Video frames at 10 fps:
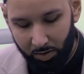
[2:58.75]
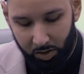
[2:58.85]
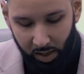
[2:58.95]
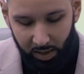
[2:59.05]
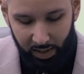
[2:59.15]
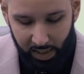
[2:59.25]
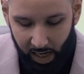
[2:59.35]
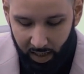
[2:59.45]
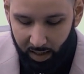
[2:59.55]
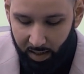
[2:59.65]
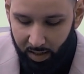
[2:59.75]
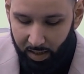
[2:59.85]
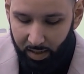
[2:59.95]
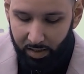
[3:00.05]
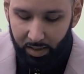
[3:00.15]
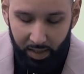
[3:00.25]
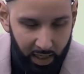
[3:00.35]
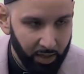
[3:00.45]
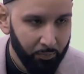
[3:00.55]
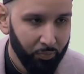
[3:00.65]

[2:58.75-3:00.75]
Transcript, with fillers: inshallah ta'ala, today.